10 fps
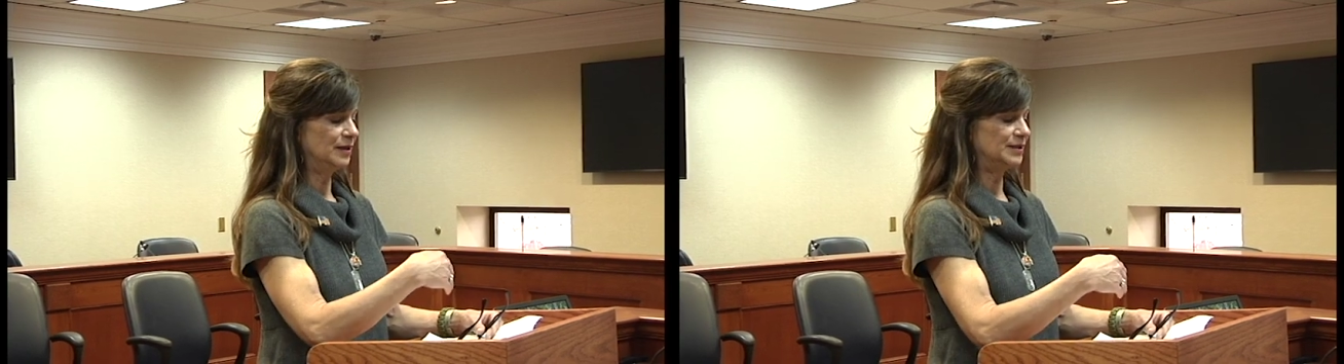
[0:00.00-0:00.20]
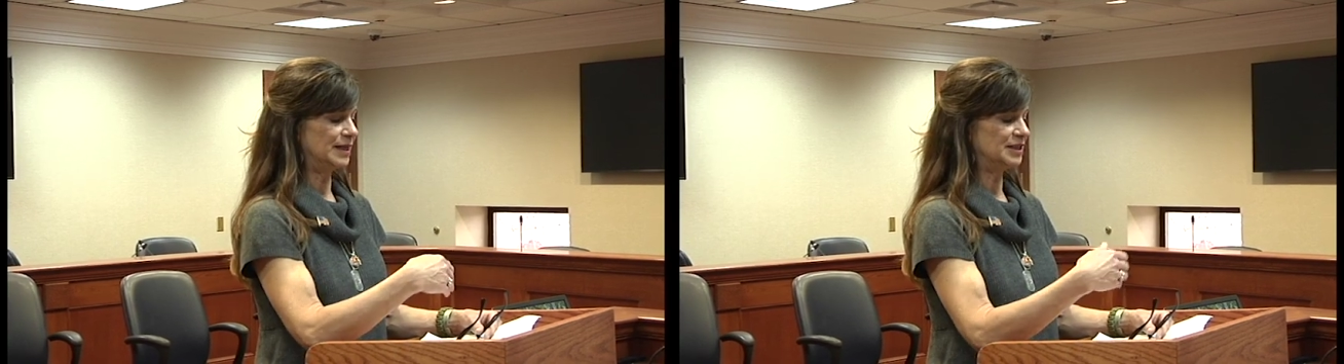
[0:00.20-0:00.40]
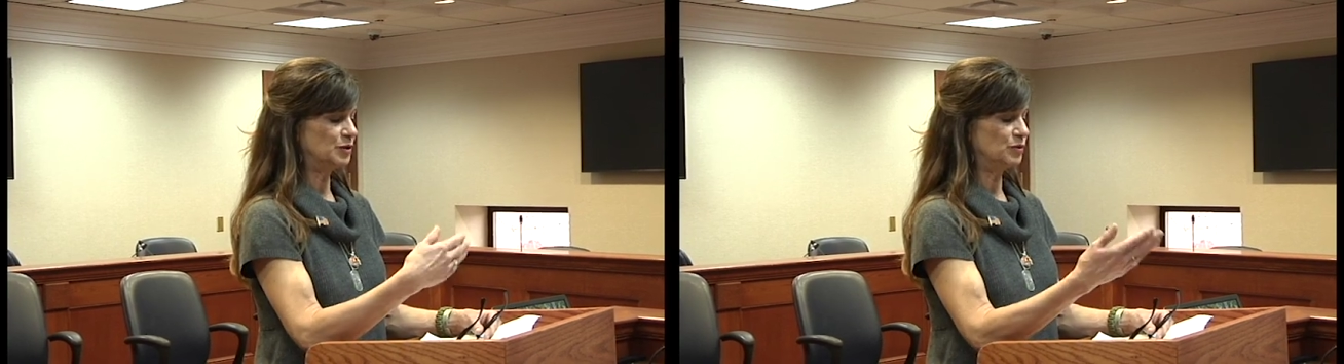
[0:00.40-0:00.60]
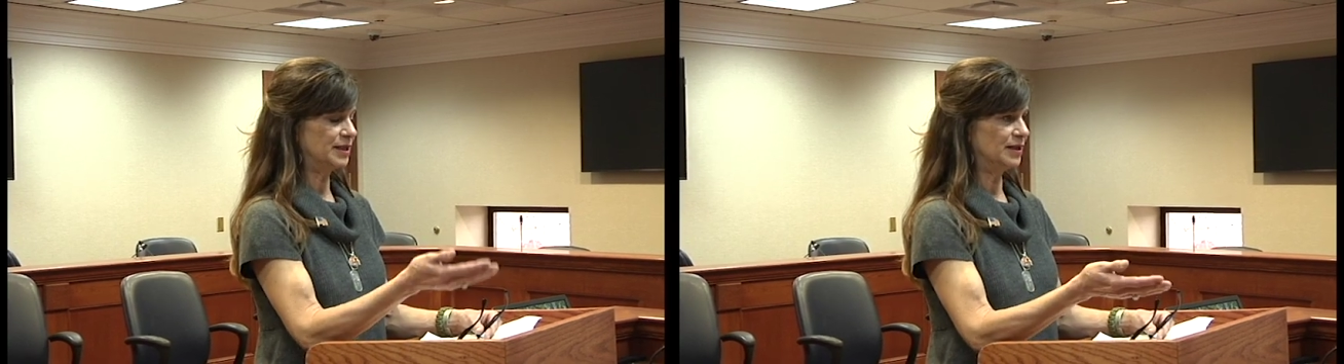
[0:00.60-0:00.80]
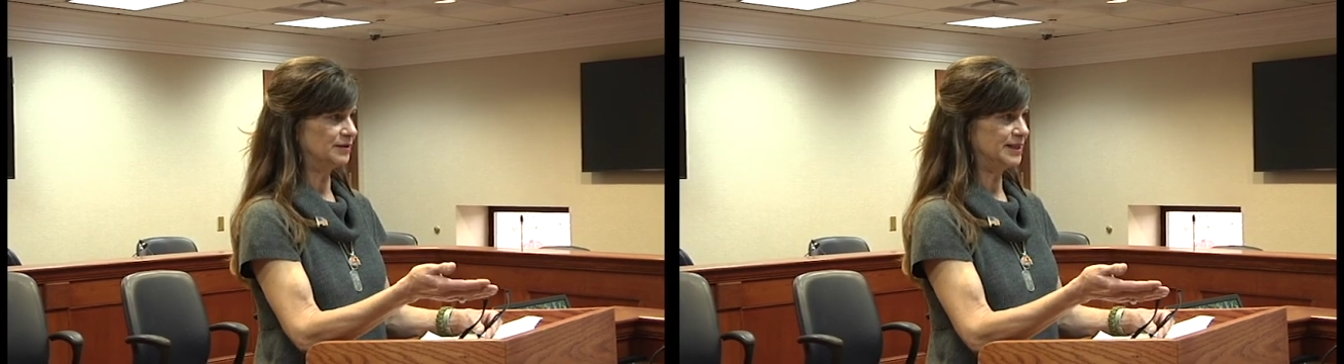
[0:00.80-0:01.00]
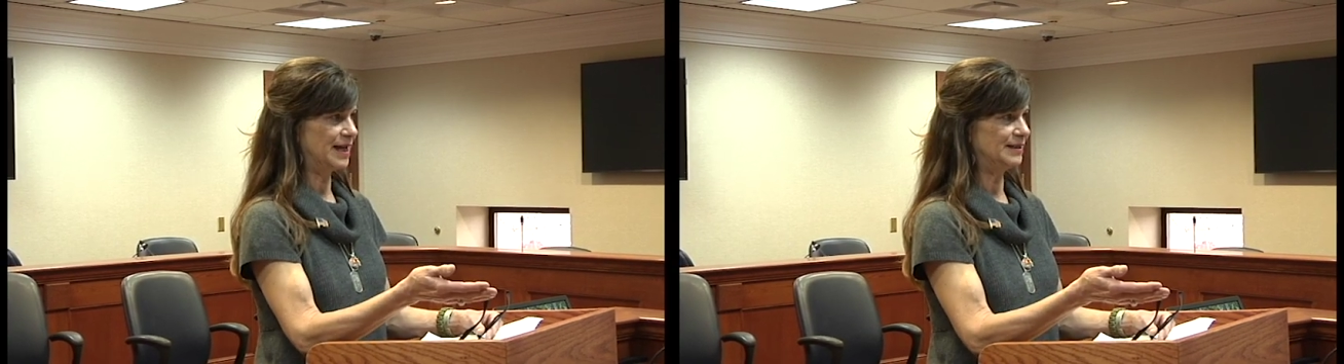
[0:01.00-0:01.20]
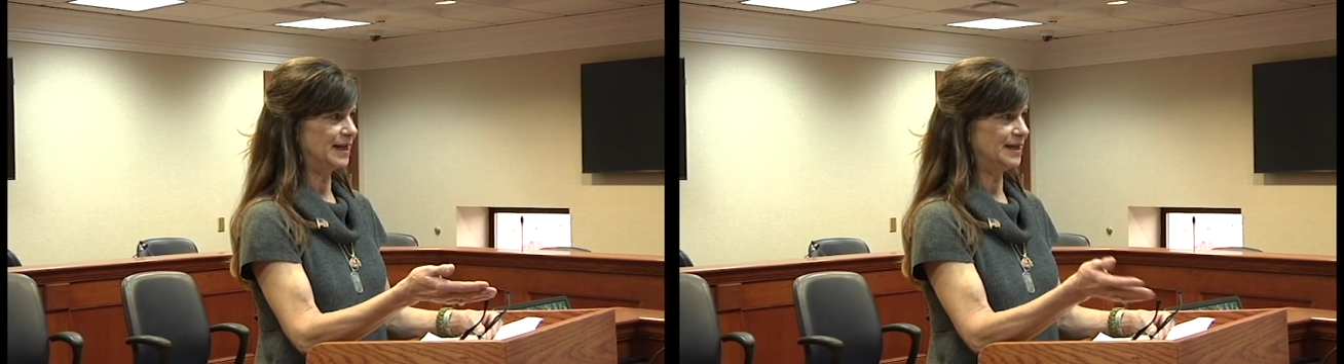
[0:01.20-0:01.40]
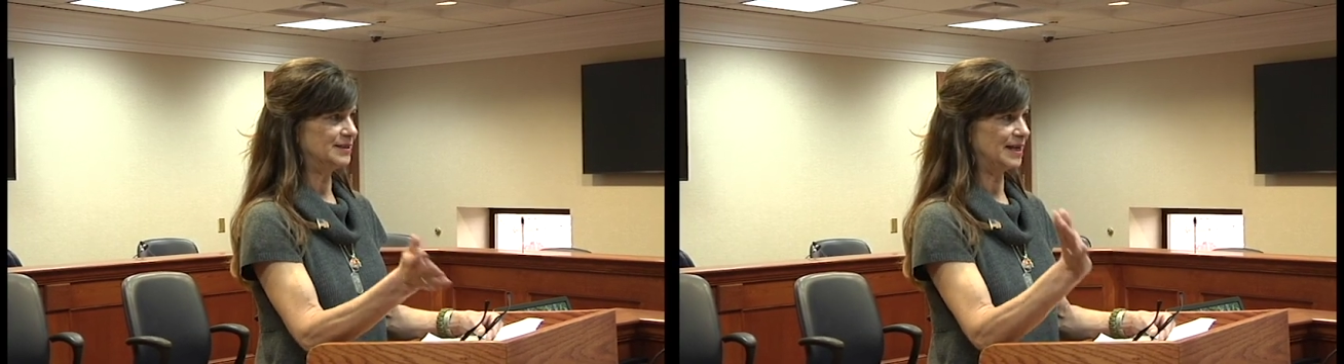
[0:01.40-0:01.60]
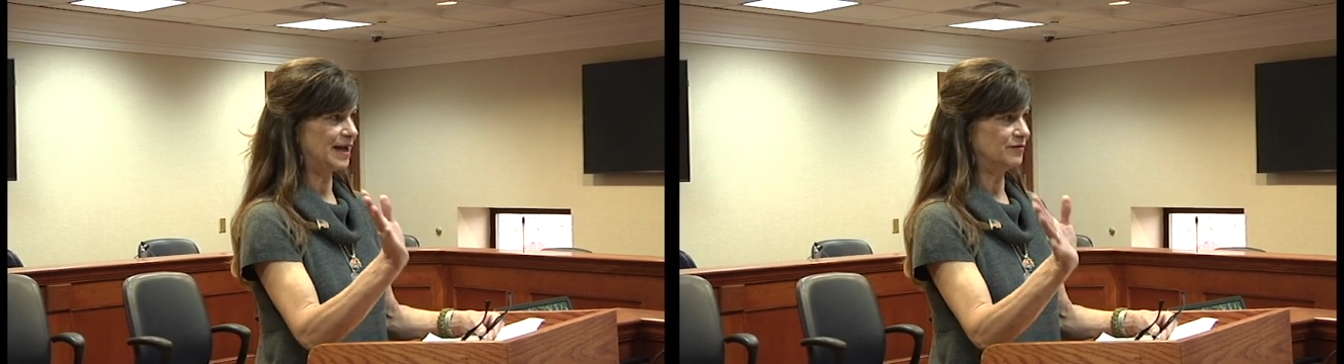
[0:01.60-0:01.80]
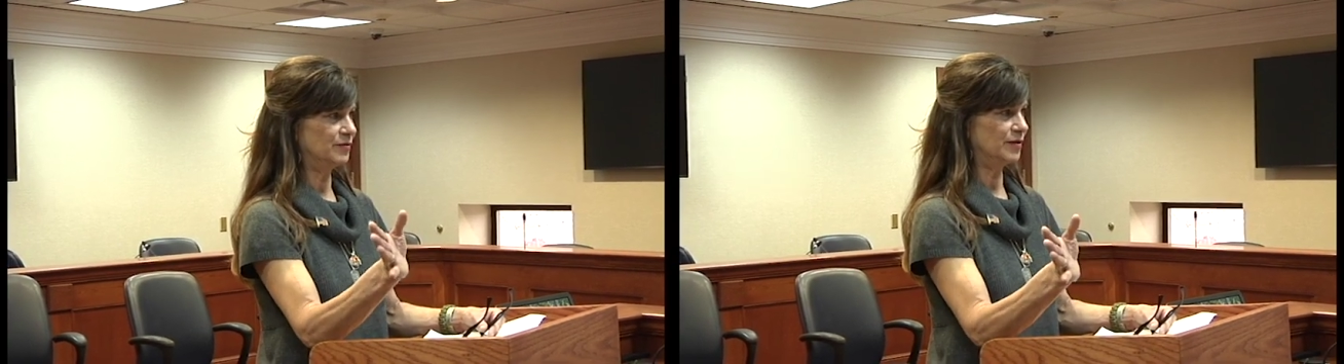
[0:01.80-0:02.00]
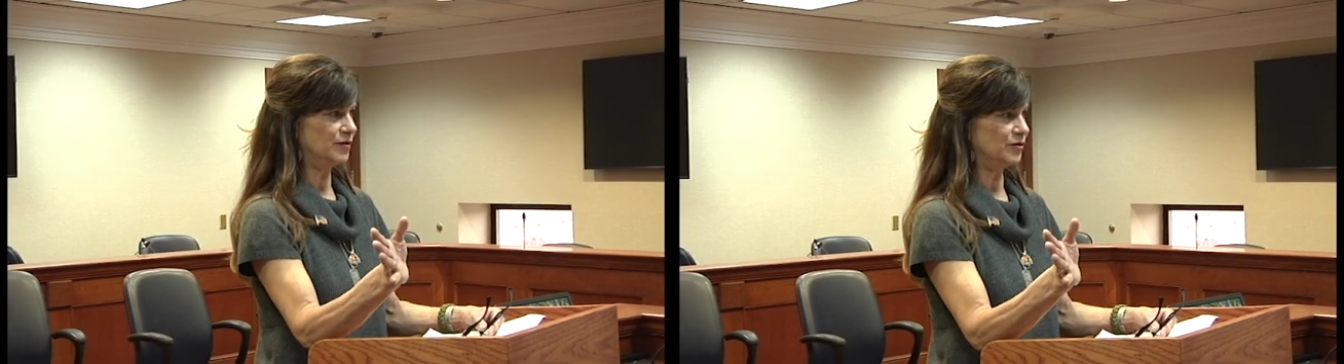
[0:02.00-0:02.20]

Dennis was killed 10 days after the